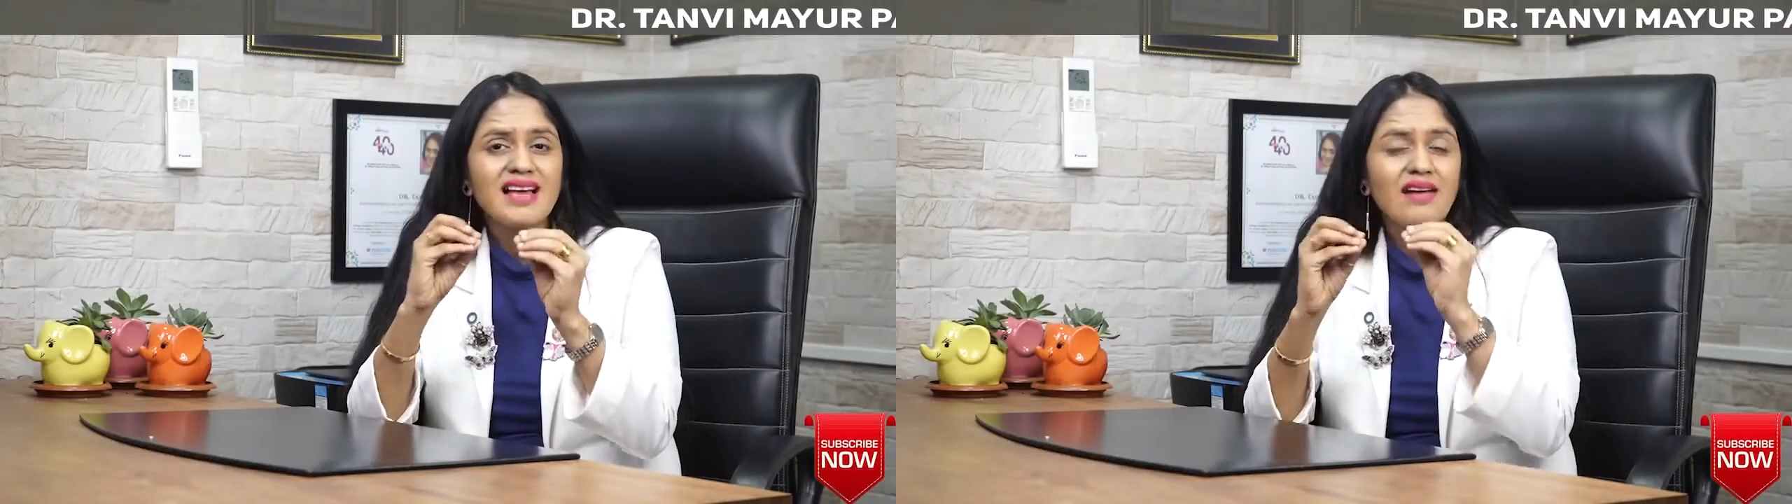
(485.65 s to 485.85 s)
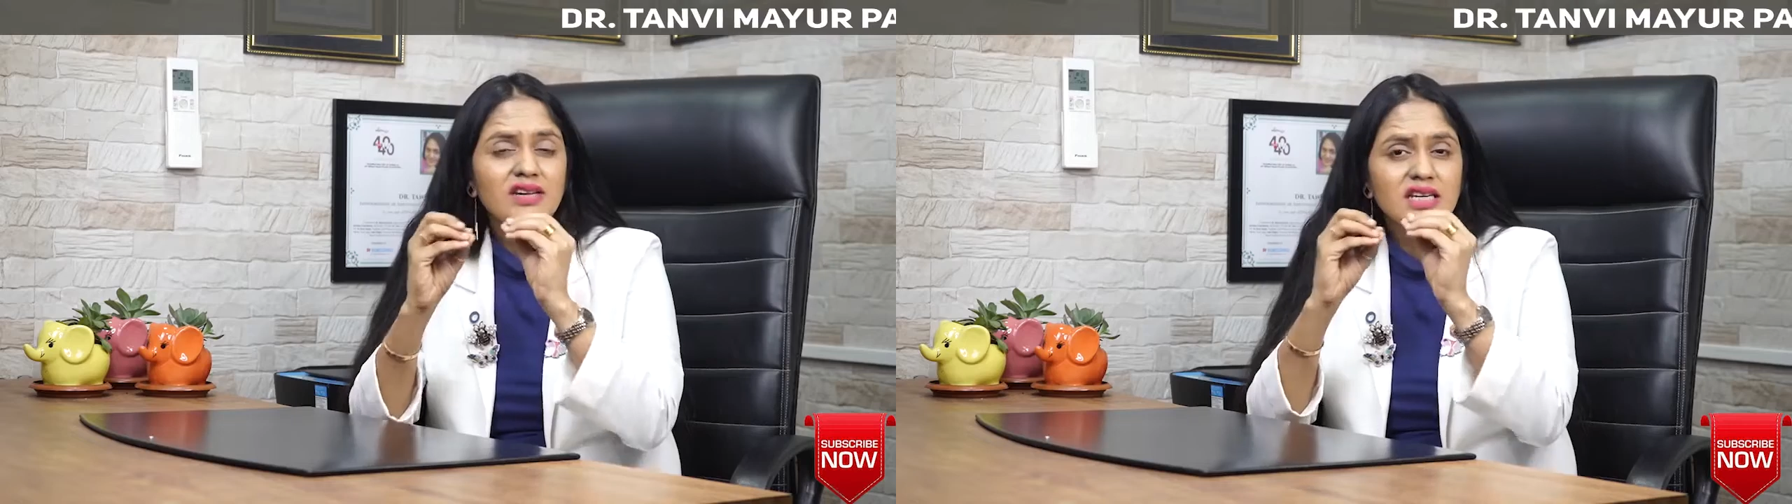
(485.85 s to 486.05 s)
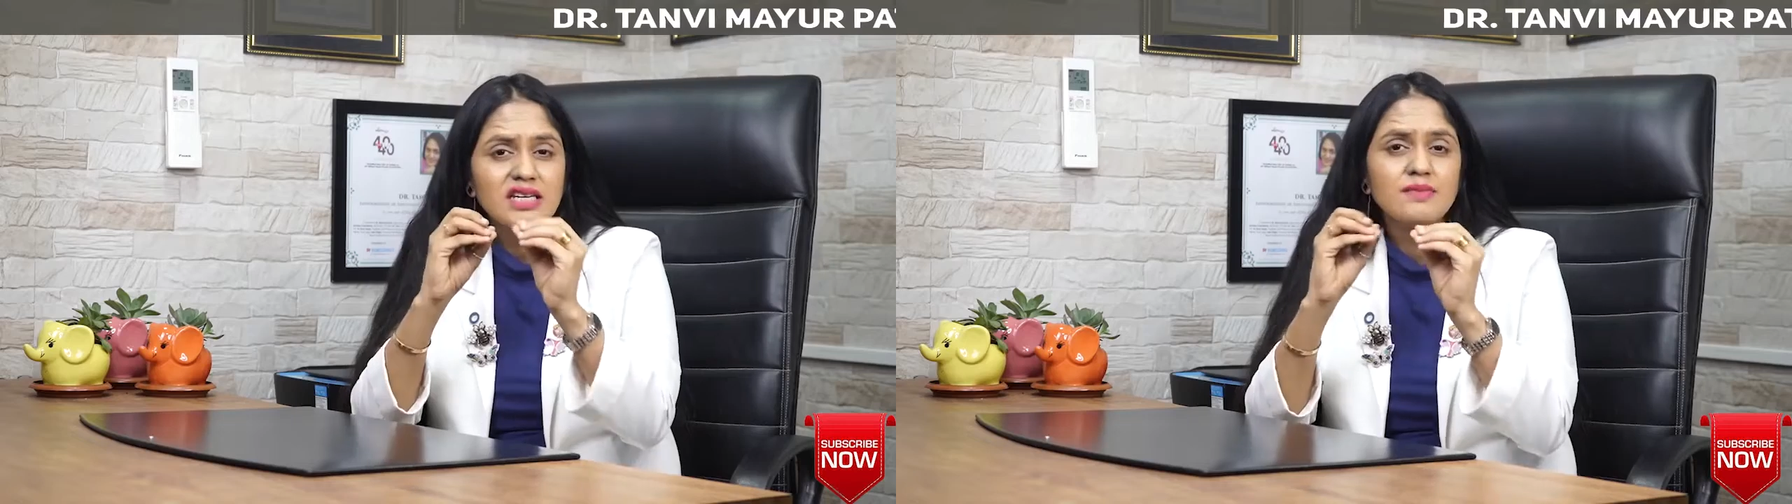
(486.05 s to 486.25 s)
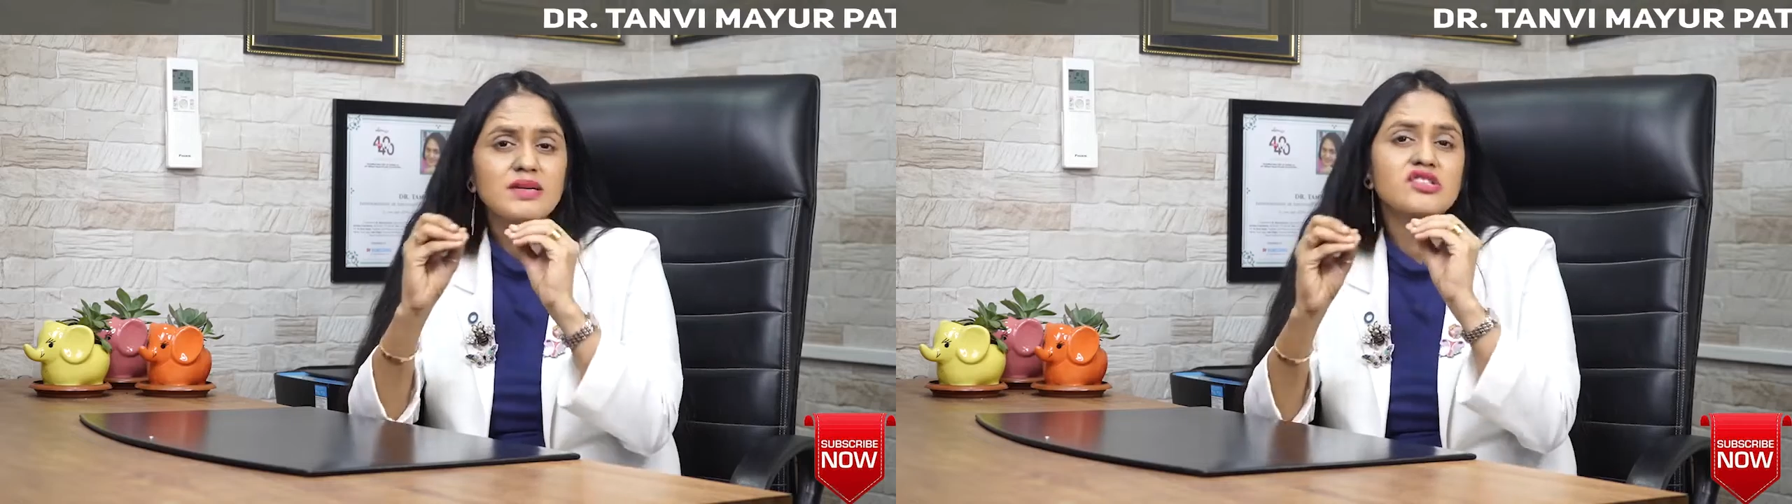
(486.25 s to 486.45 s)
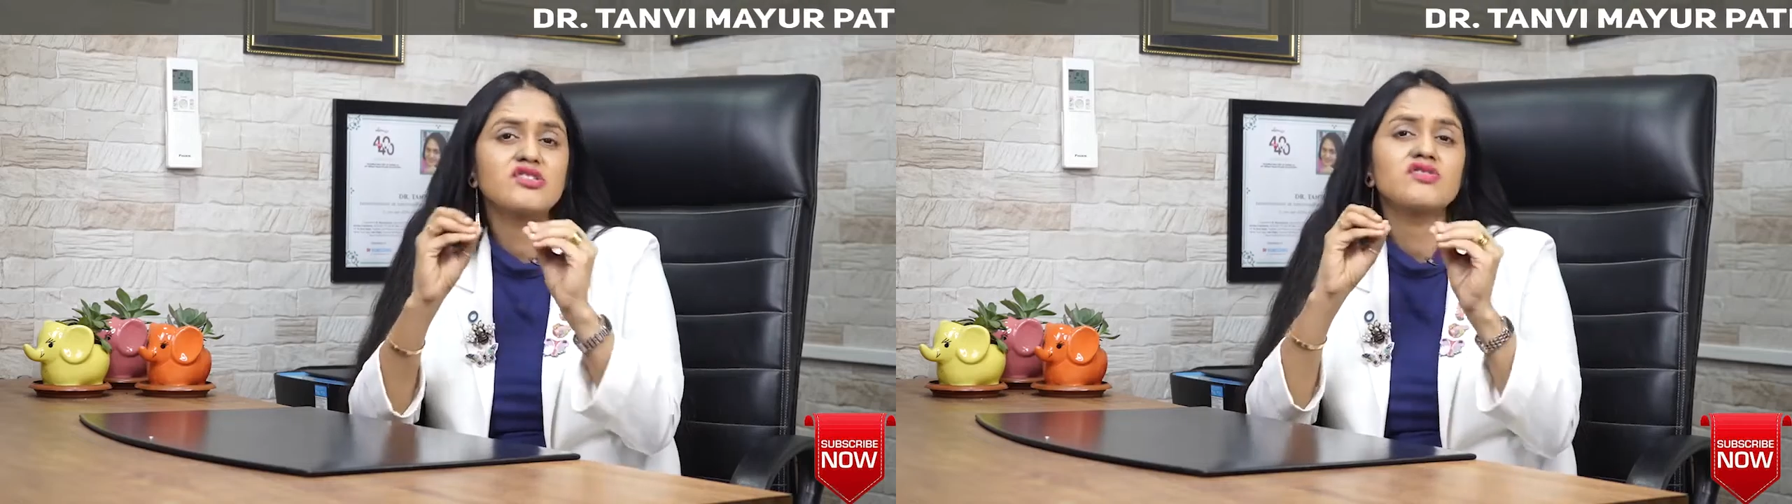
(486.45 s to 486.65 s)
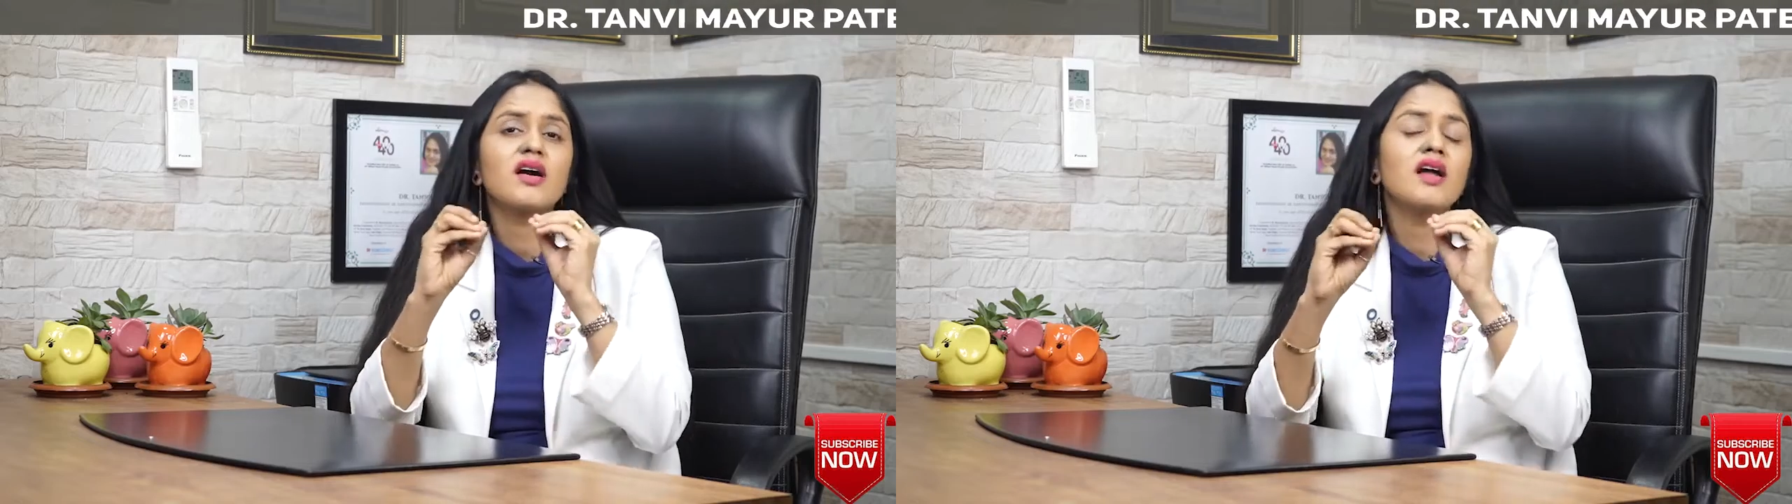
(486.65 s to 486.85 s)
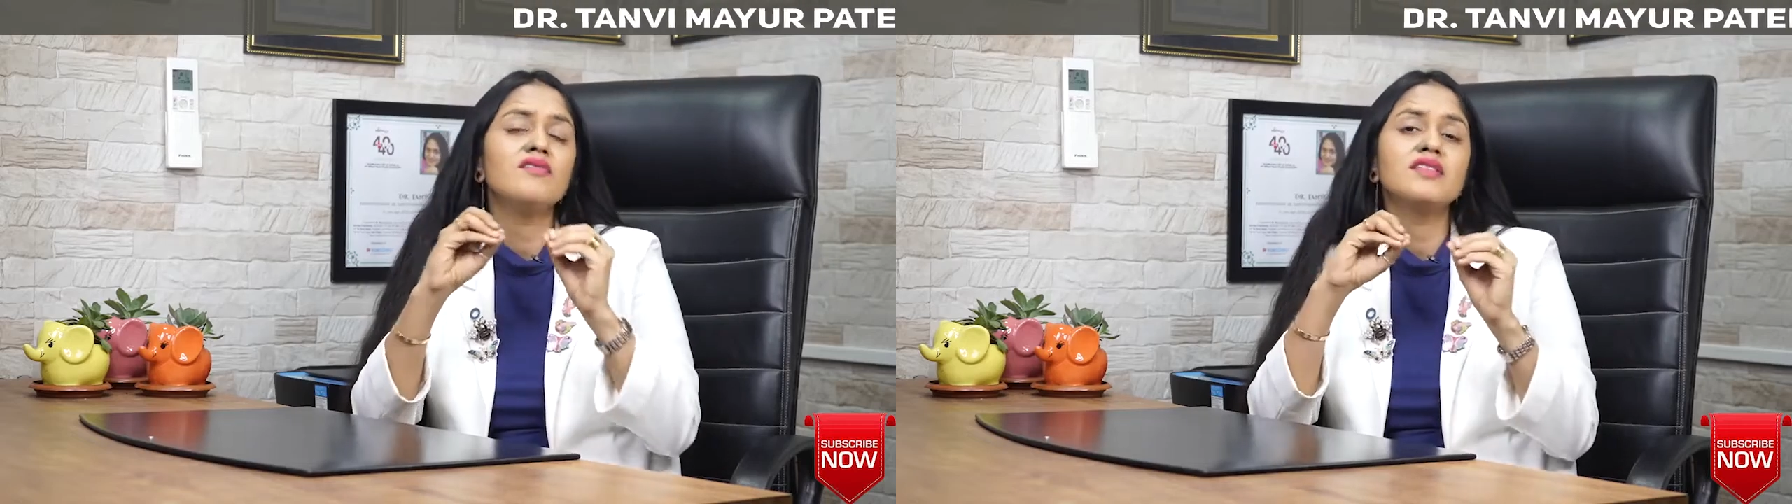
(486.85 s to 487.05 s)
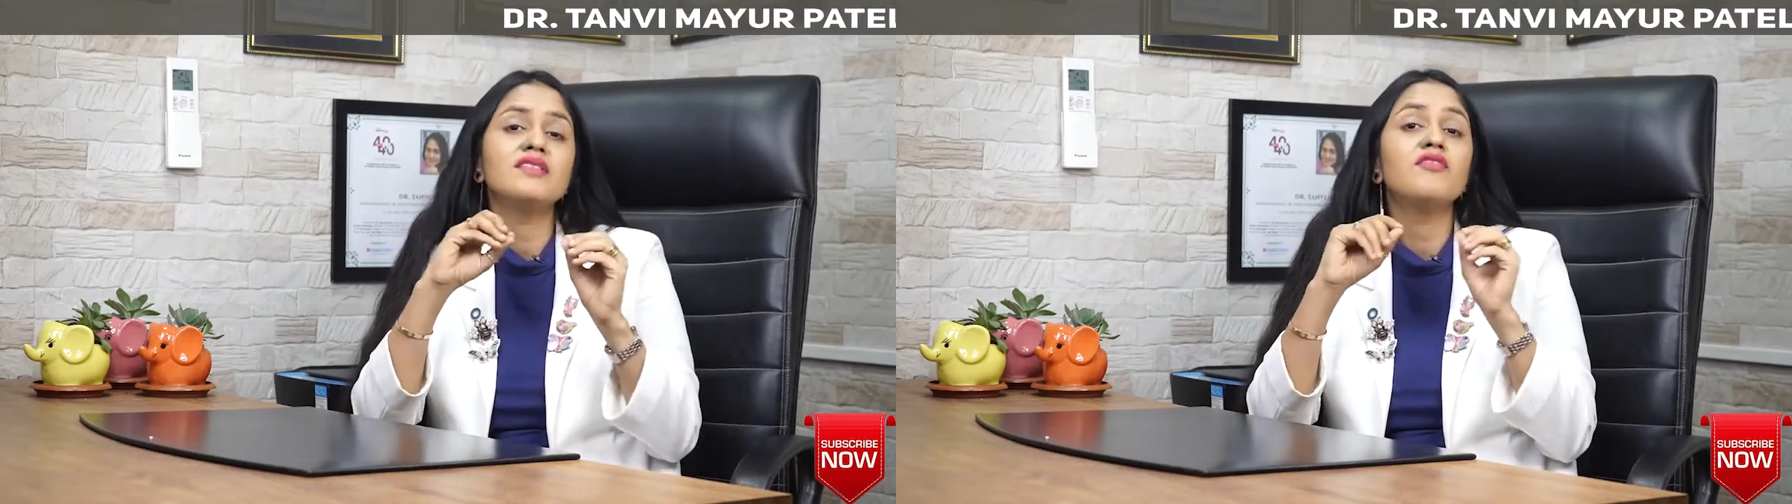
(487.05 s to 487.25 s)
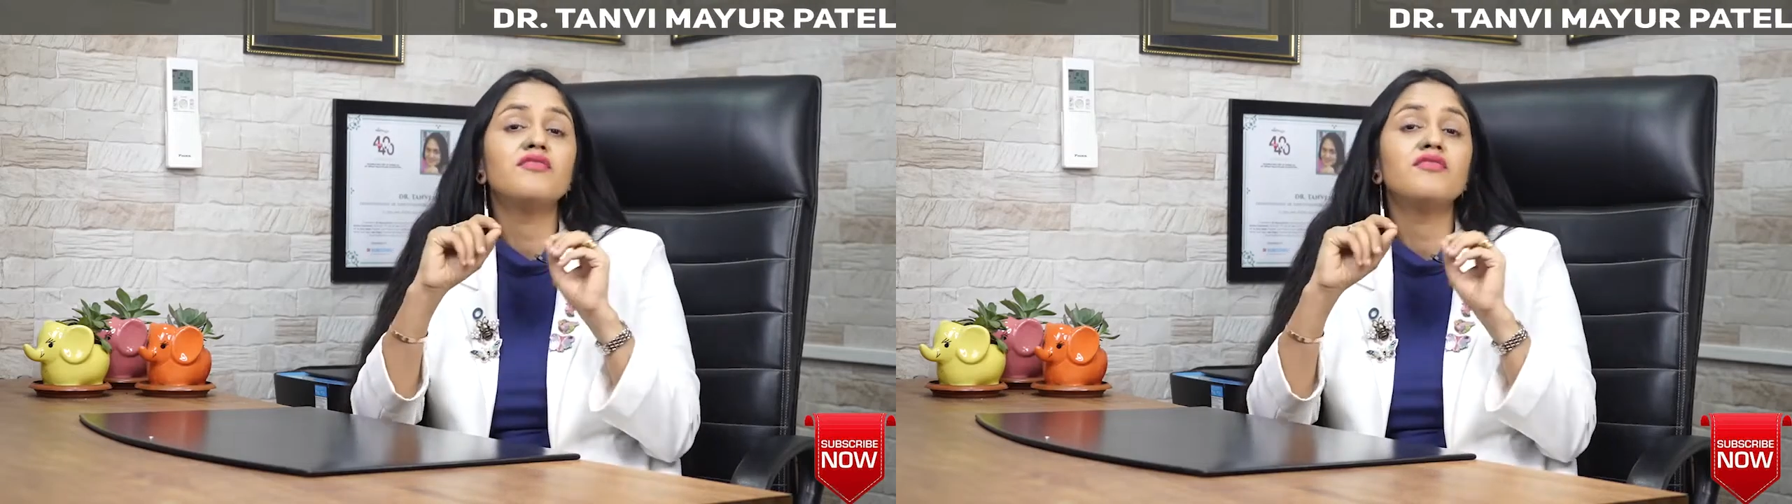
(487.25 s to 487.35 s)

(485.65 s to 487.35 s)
have a little bit struggle with their